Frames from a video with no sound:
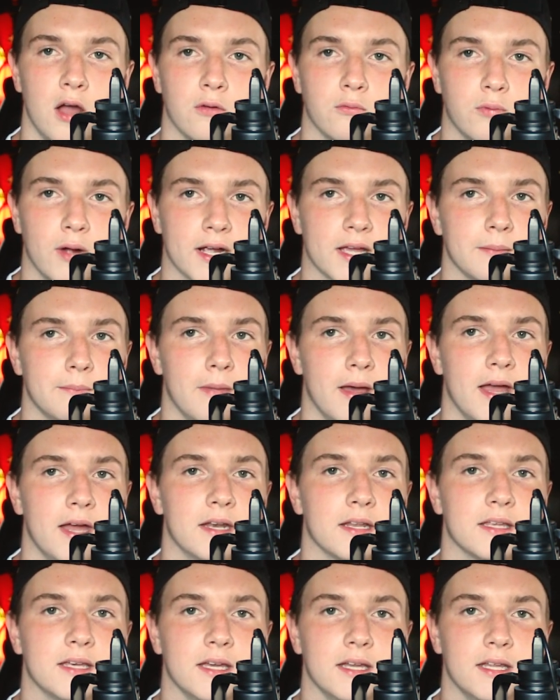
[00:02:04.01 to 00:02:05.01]

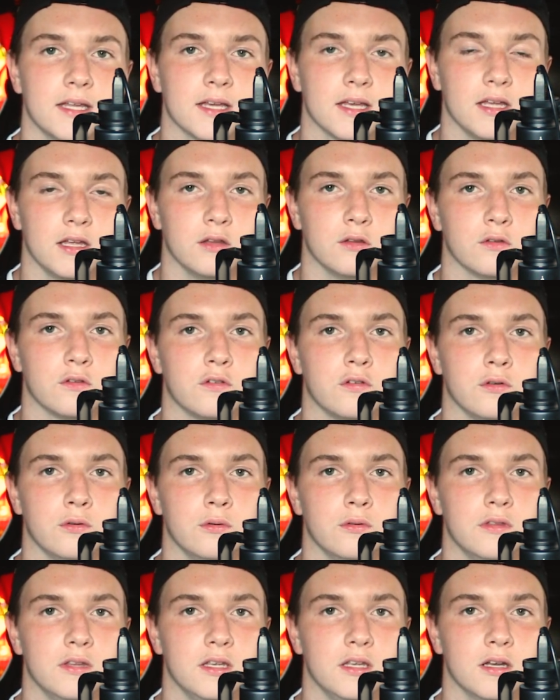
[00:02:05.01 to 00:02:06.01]
recommend getting
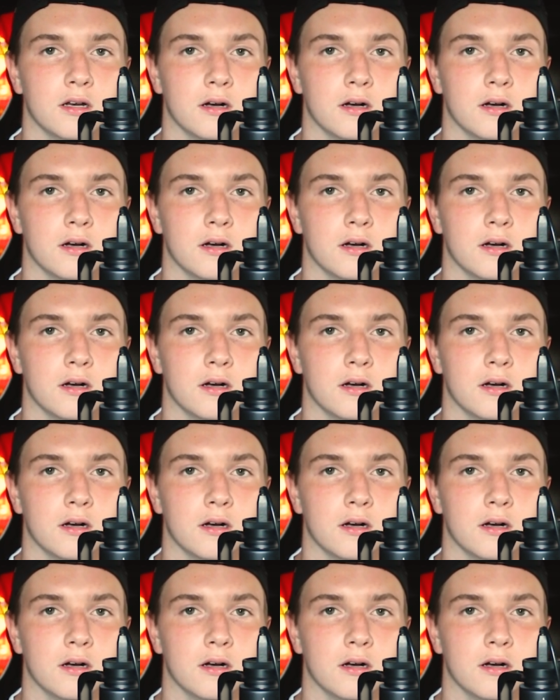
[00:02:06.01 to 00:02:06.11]
into the